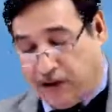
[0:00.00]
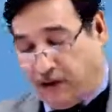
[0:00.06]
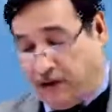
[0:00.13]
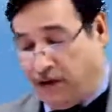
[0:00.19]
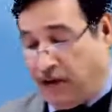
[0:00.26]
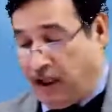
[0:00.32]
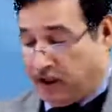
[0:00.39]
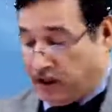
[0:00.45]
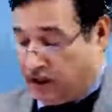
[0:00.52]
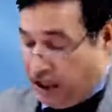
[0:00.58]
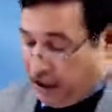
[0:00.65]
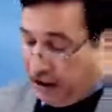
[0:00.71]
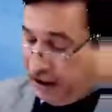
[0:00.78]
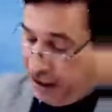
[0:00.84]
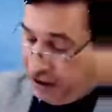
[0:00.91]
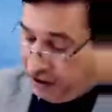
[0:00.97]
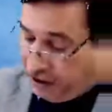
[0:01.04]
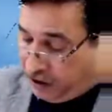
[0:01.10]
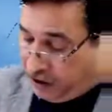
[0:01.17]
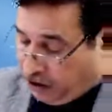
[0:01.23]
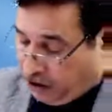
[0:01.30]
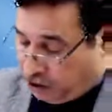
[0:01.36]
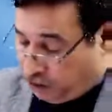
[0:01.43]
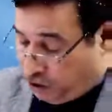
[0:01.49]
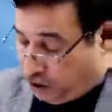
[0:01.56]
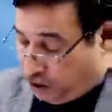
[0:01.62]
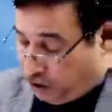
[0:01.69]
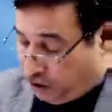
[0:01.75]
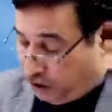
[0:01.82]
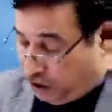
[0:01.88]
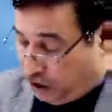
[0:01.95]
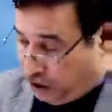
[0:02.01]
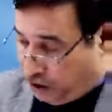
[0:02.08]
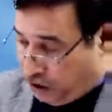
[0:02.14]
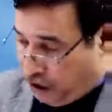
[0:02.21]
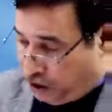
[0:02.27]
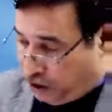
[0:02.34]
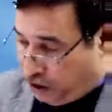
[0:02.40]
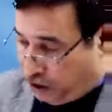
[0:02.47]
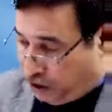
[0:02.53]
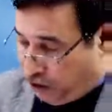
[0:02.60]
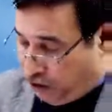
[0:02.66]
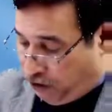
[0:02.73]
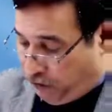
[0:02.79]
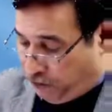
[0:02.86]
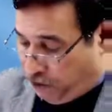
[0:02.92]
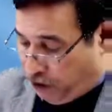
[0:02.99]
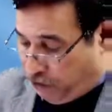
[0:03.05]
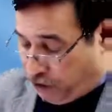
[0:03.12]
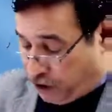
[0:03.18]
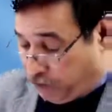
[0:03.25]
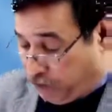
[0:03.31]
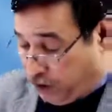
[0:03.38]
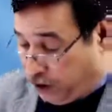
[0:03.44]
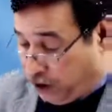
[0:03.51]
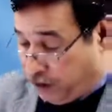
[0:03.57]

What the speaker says: Next guideline deals with recognition of investment.